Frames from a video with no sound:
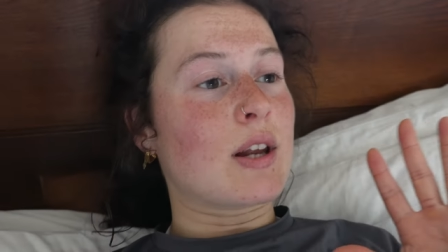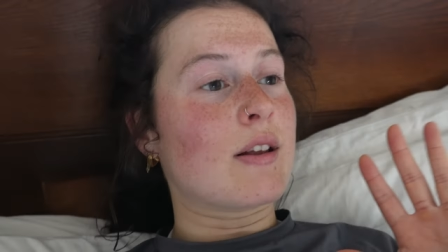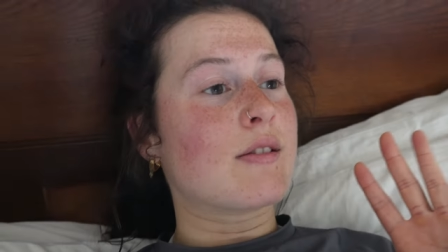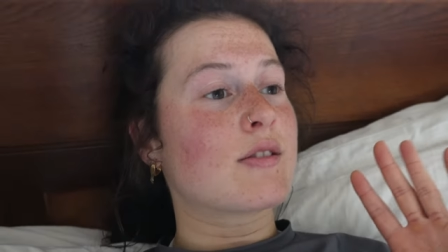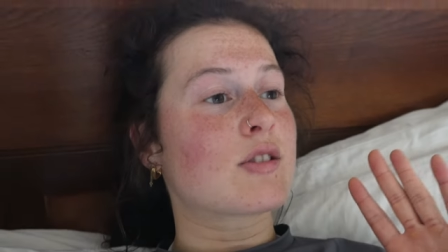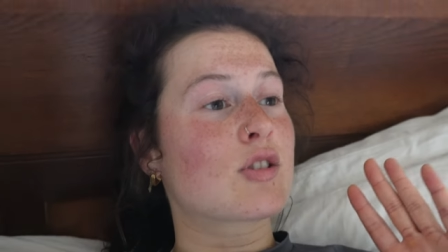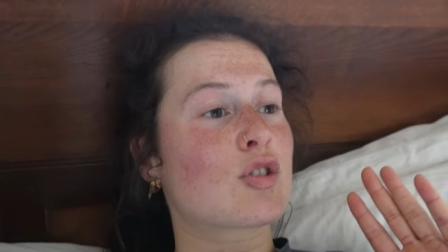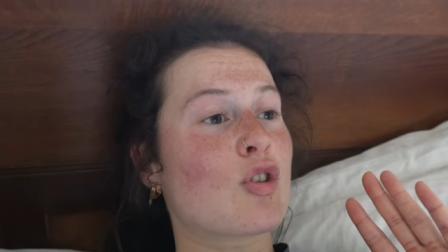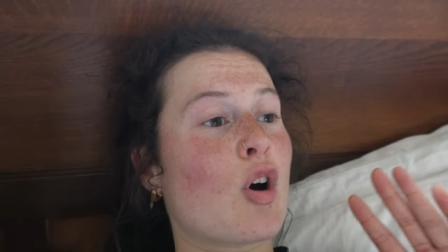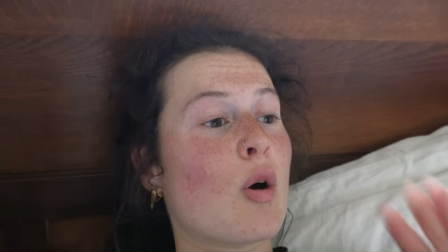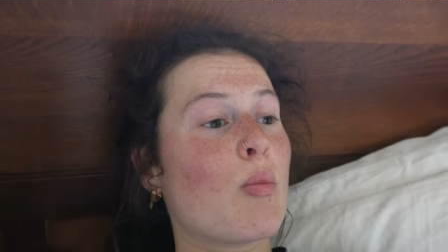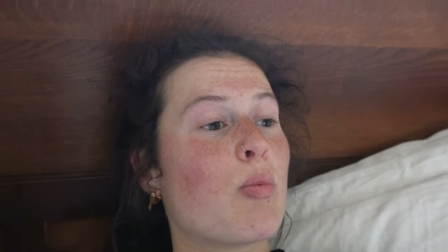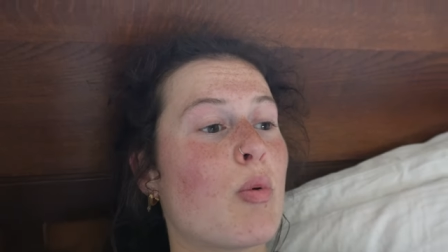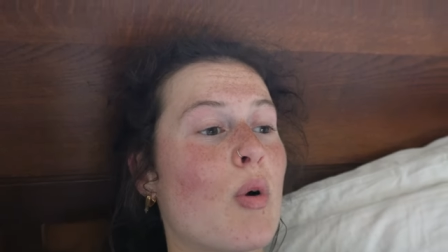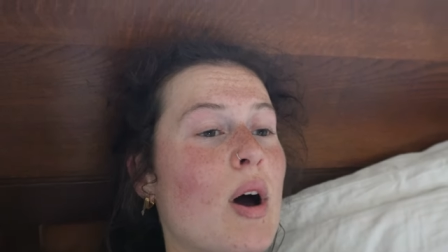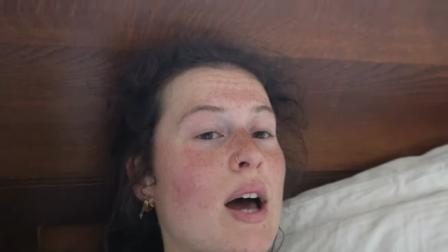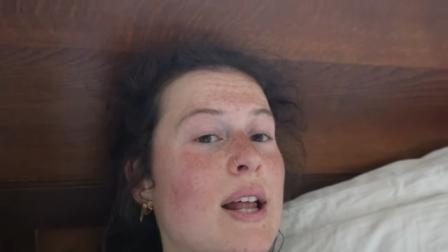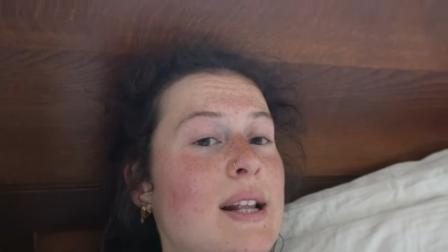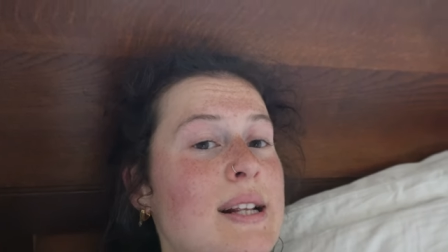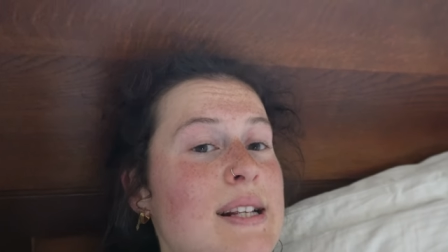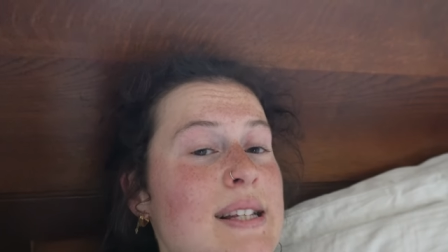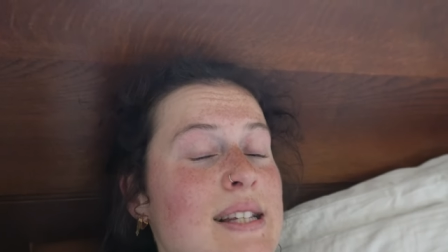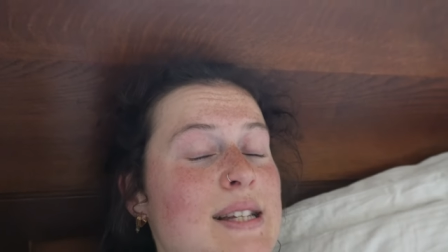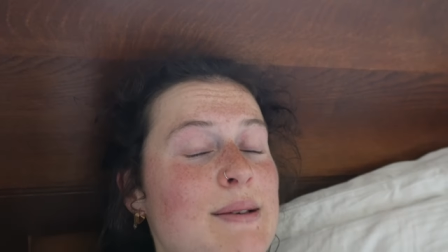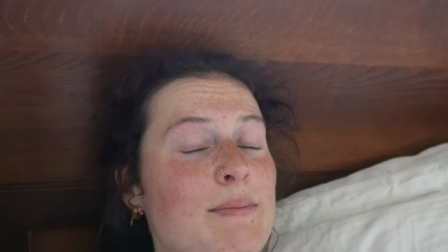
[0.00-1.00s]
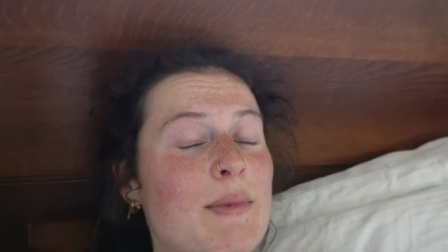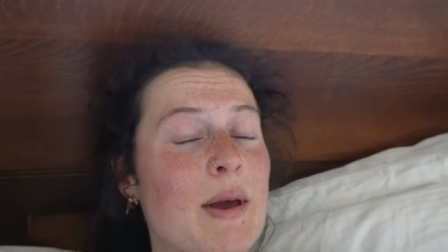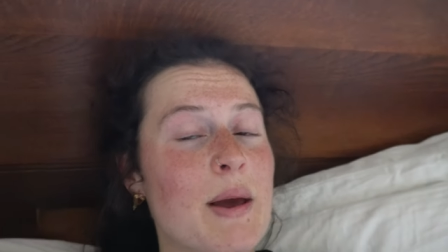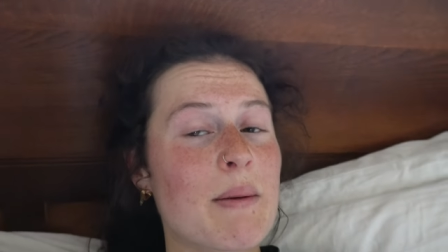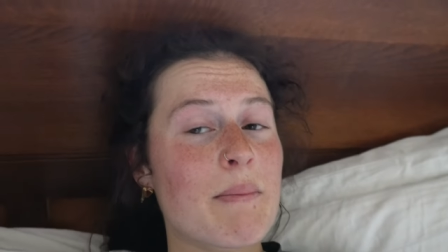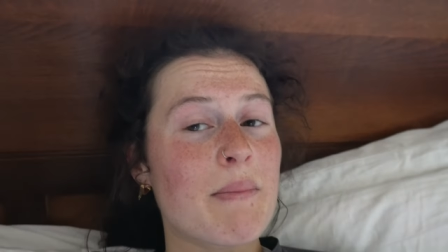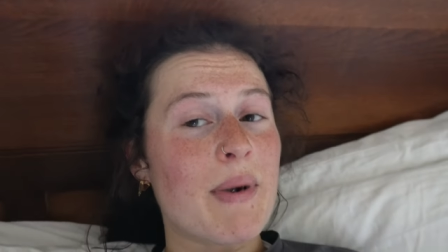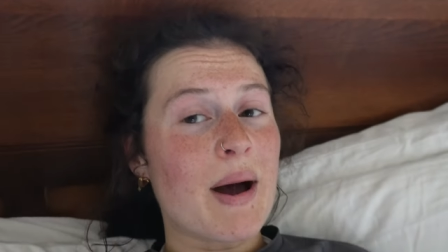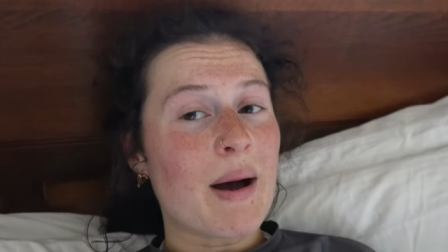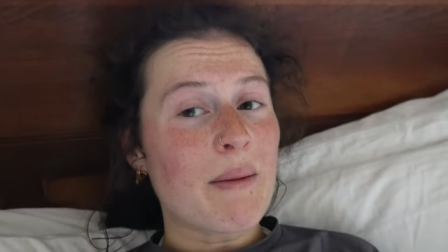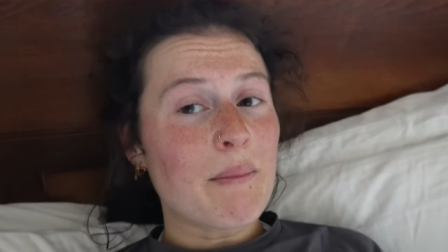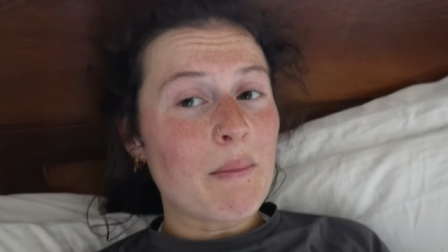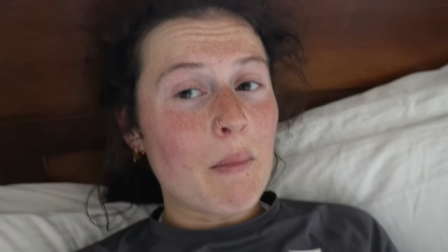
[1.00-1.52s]
didn't stop once, me
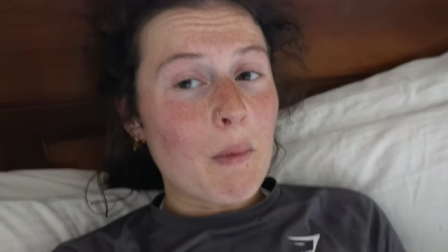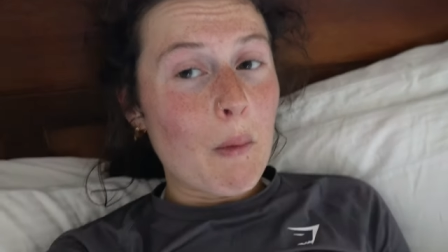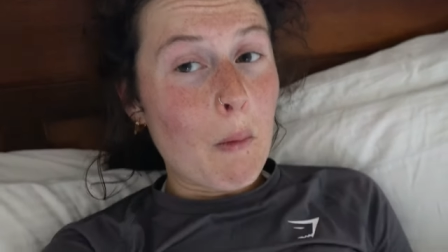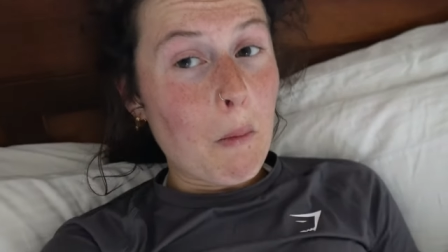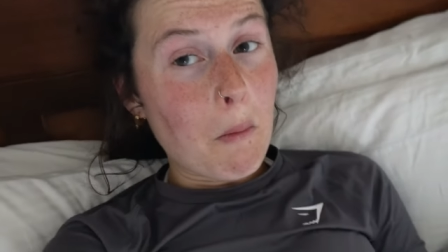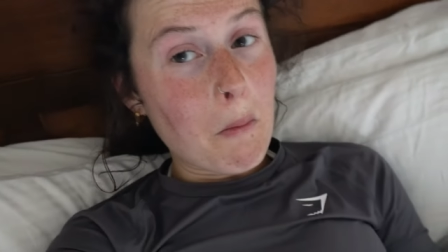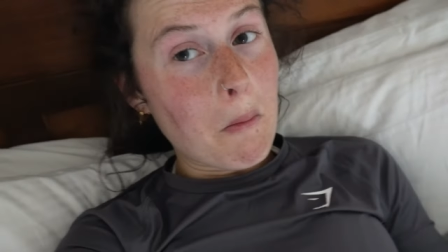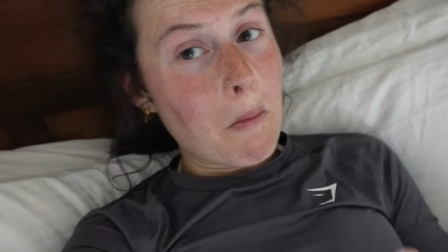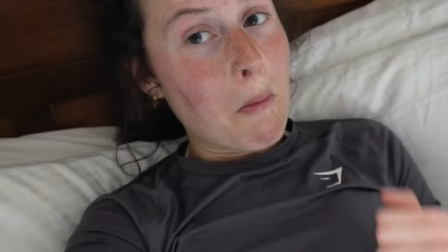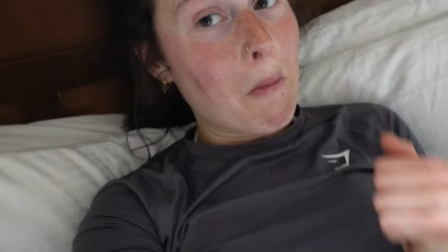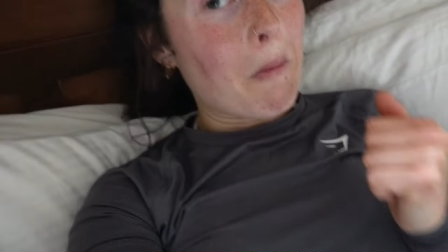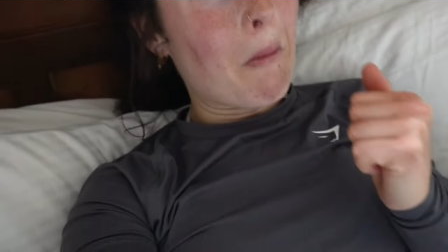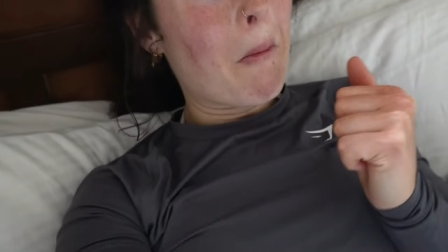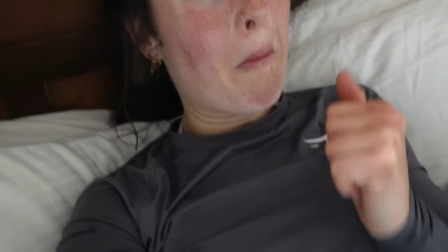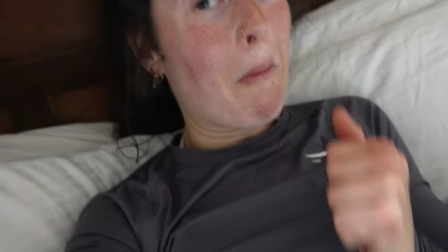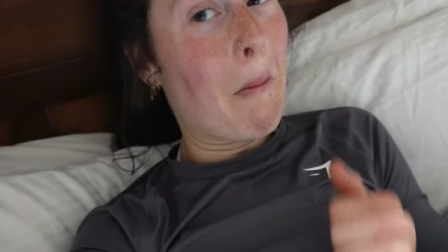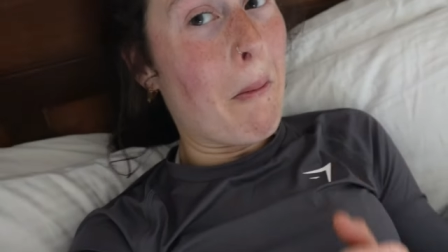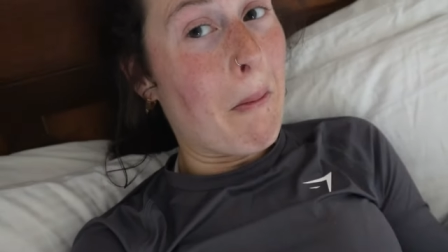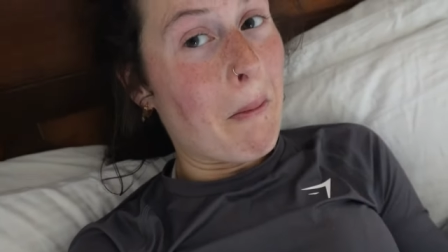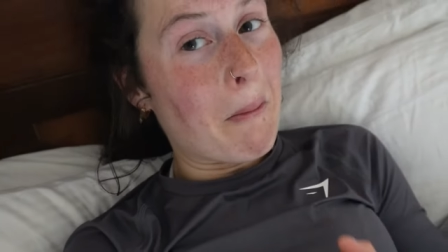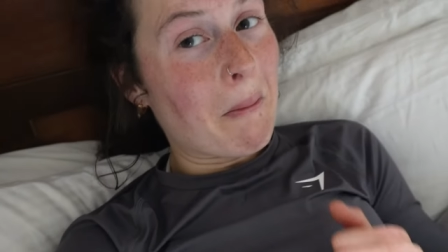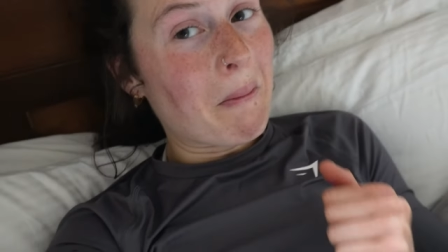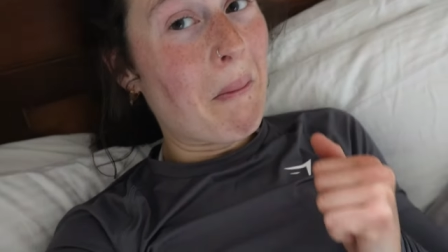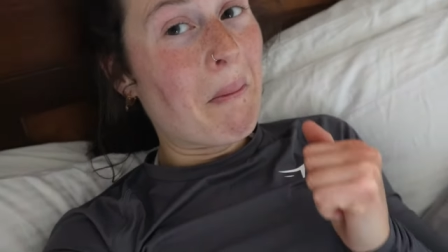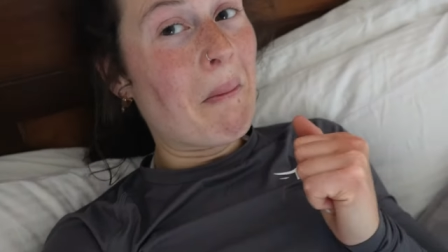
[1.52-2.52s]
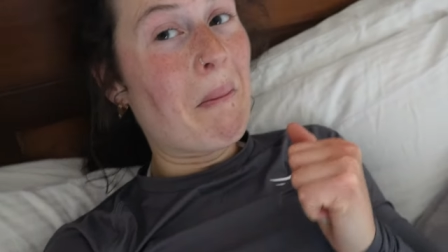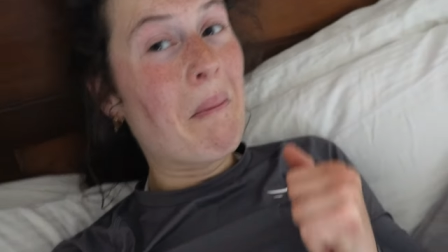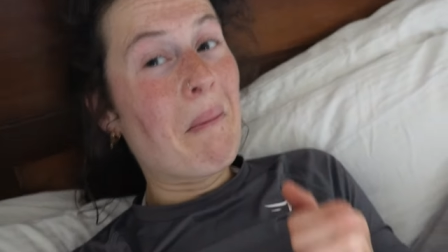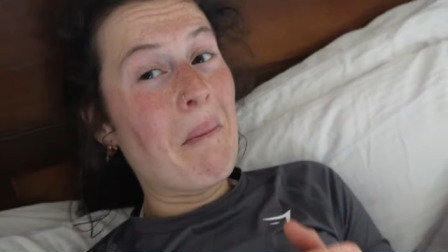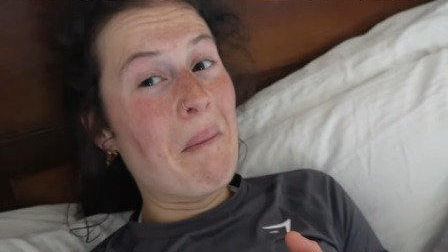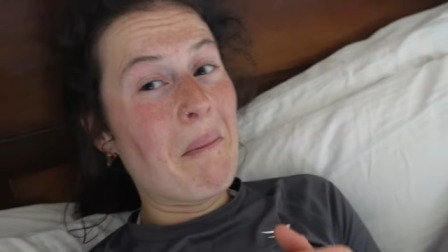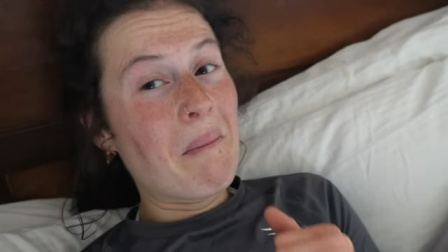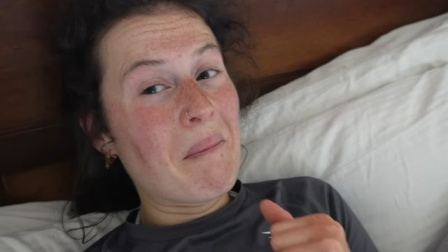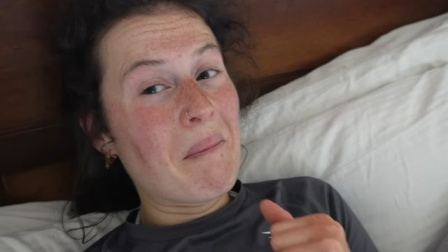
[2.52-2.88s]
and mum. It felt good.